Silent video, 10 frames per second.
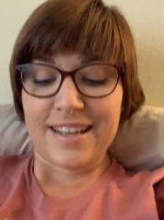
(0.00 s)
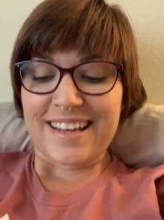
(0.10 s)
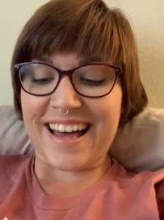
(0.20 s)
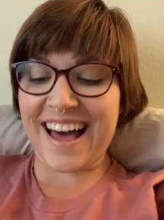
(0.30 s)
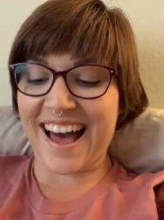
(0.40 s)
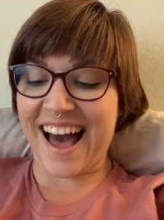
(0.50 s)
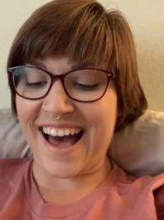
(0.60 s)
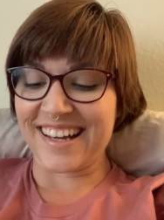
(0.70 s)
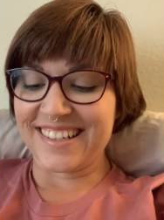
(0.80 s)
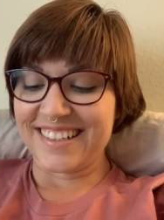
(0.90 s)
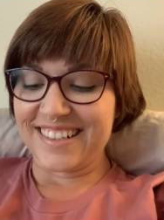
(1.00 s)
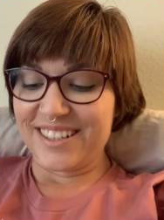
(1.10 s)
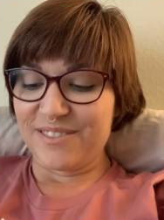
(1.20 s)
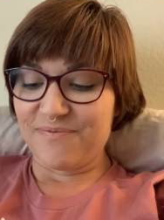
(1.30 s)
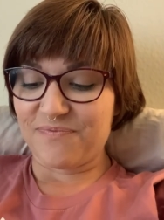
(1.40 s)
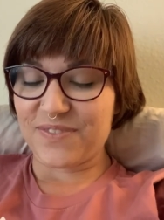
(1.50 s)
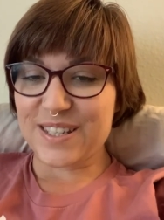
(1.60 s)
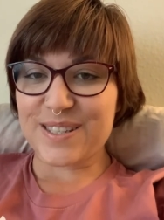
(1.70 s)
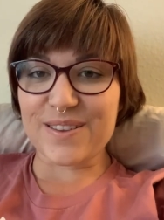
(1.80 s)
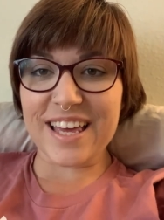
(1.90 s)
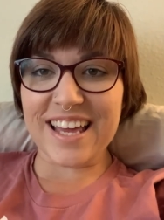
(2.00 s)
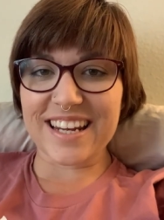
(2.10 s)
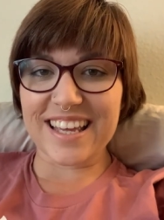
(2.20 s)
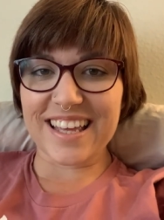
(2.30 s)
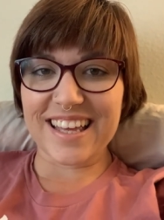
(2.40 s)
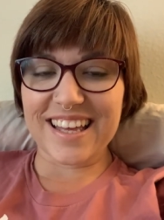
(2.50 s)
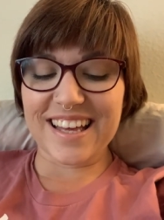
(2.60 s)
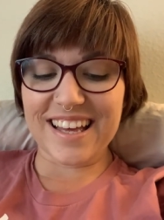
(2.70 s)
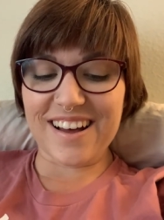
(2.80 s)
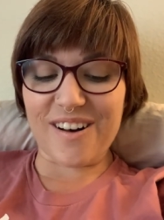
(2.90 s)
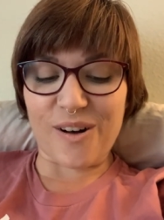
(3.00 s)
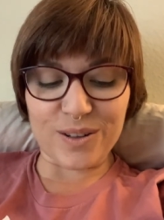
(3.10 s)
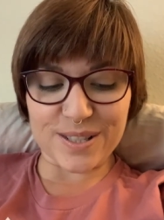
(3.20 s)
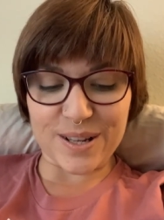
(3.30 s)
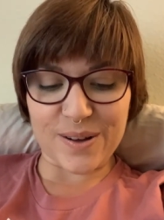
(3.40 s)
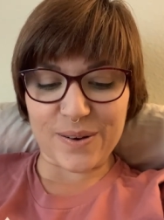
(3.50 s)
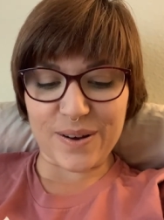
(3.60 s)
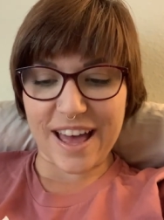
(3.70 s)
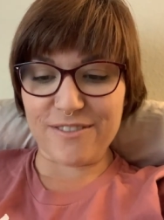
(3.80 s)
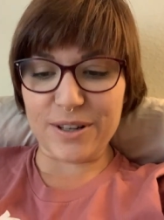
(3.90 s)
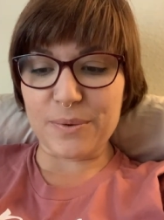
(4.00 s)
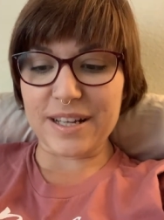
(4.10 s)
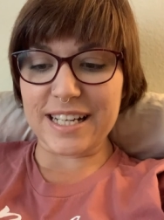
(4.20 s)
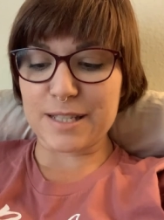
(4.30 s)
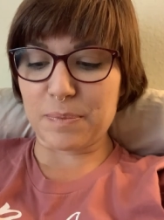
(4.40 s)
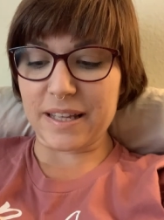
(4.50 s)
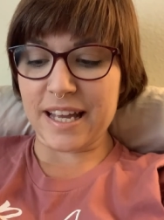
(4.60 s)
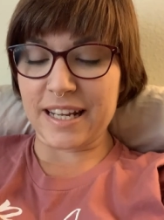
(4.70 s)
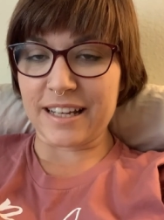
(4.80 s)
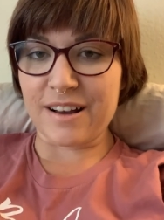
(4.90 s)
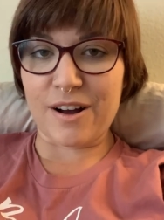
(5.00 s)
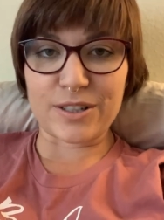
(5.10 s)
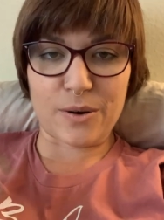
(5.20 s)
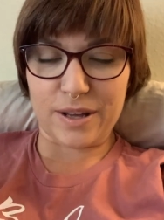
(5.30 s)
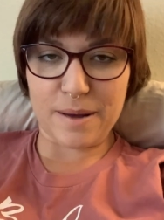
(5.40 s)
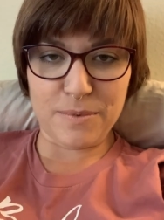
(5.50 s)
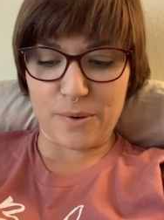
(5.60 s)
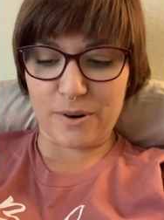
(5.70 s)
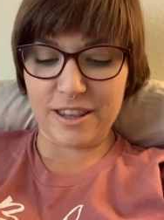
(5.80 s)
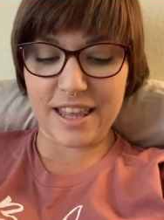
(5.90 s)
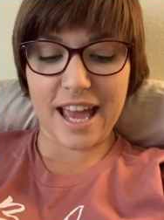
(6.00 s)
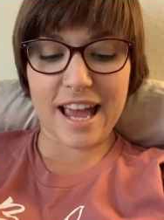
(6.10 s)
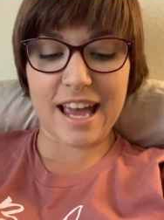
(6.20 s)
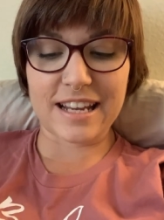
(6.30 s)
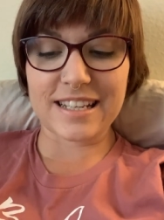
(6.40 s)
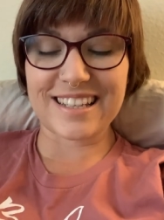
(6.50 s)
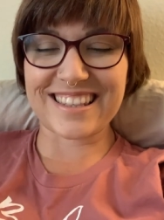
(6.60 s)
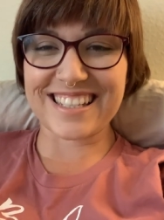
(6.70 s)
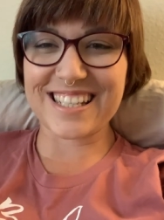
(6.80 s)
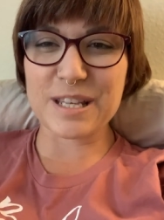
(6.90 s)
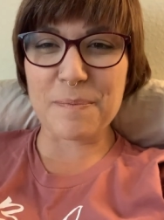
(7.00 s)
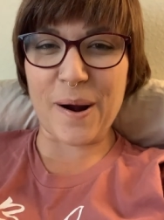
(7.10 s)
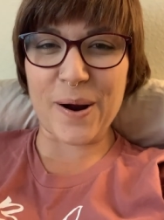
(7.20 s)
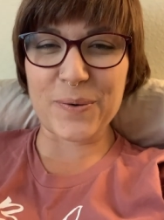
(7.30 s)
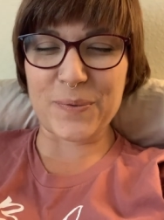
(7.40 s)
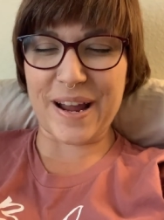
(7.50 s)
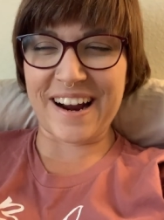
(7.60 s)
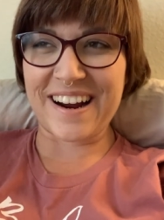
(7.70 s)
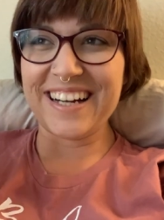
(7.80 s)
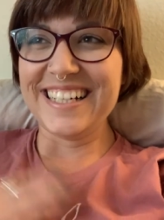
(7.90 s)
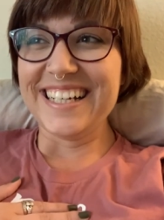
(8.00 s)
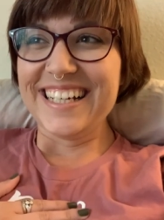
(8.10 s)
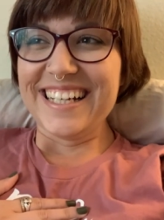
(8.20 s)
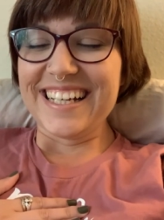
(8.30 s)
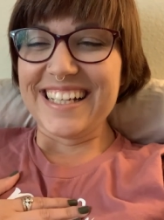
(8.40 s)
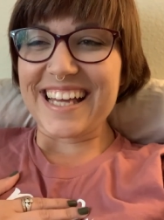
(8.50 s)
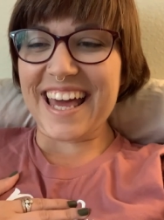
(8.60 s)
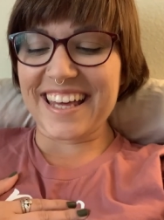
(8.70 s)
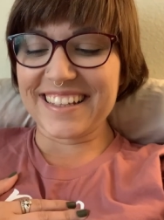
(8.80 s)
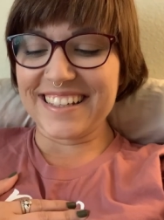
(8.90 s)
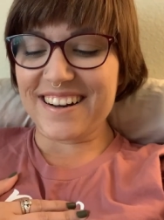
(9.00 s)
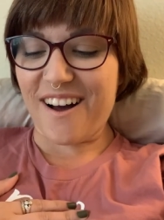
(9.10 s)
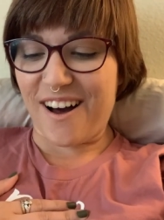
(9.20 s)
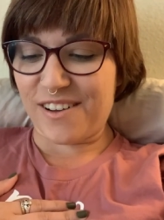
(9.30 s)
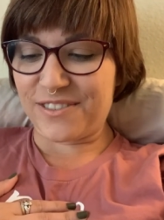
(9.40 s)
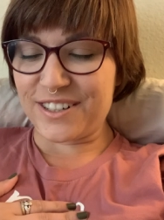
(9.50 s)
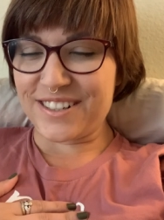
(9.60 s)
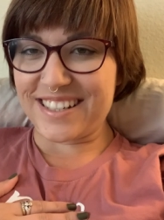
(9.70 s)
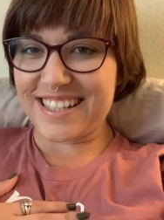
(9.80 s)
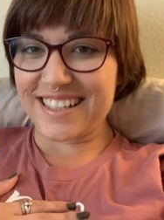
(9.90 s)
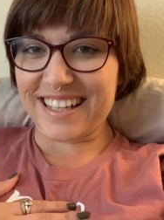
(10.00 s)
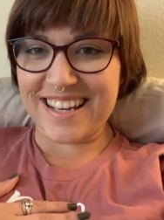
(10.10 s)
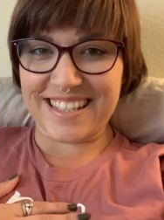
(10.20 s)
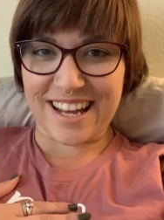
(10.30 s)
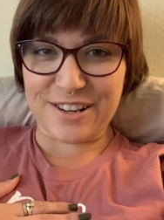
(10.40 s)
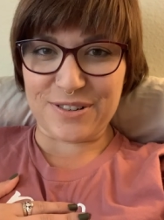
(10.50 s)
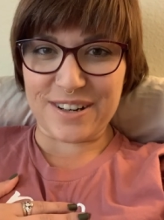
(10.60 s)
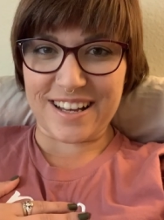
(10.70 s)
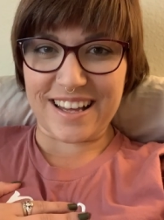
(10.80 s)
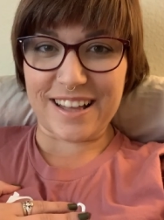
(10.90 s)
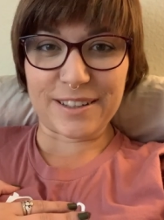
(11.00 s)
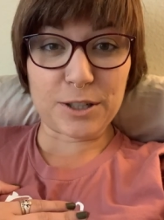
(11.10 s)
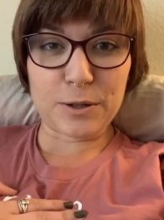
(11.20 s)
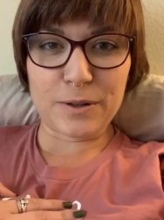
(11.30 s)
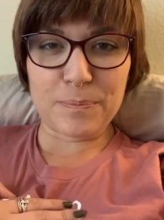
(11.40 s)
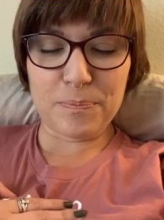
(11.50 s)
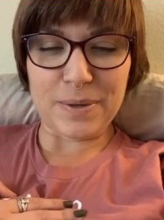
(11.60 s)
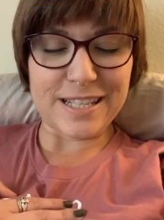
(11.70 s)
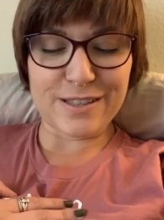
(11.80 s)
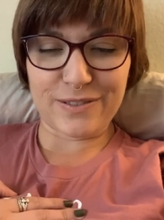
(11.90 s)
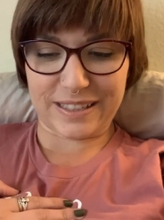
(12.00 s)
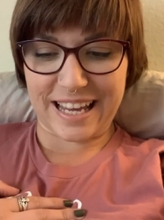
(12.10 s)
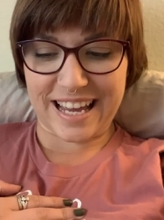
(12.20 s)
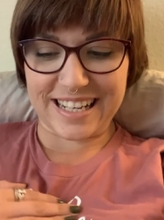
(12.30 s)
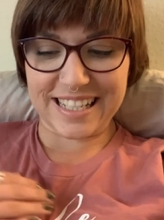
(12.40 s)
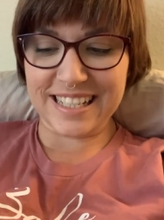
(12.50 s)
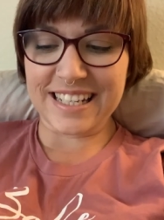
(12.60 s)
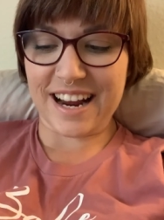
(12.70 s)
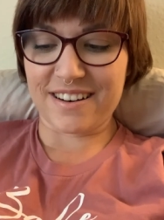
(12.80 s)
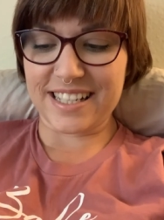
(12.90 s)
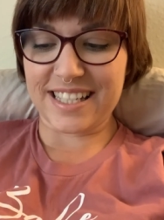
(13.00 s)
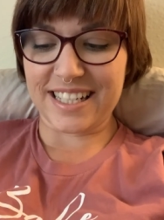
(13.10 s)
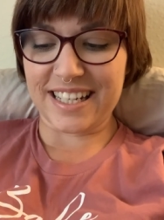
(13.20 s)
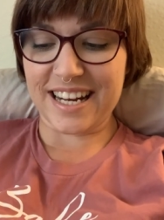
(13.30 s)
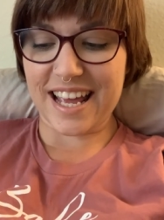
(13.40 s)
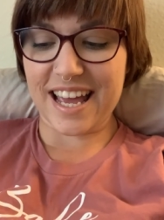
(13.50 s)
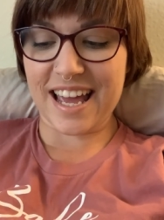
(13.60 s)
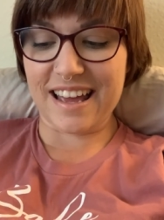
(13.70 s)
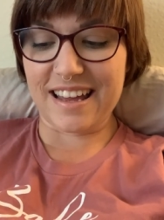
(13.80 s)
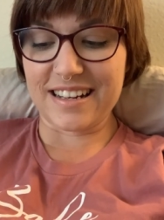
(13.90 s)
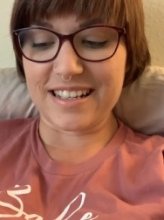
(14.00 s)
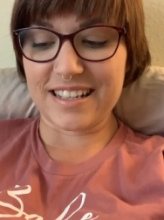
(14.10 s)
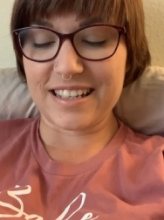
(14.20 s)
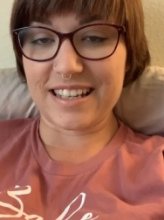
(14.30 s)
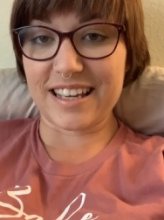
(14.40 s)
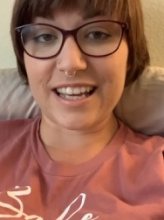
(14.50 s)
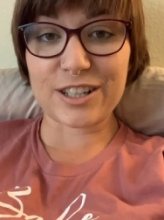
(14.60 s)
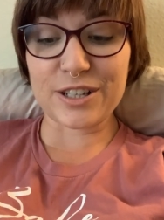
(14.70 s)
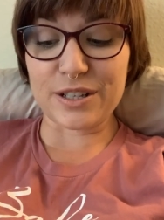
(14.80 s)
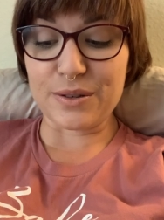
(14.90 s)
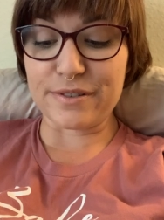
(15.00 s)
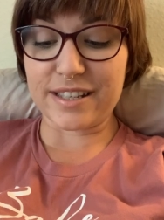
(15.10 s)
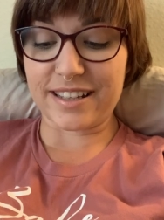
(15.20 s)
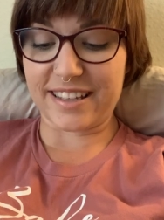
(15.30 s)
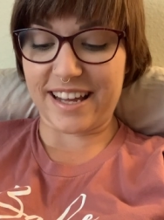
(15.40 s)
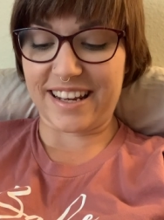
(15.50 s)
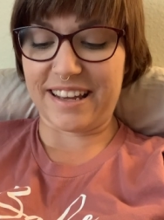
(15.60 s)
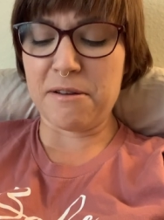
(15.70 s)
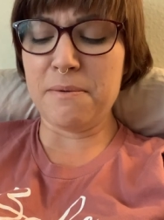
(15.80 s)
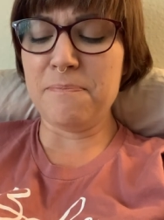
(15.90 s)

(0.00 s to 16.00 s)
Ah! So then also everyone is planning on going up north and this is the part where Aelin offers Lysandra a little piece of land in Terrasen and it could use a lady.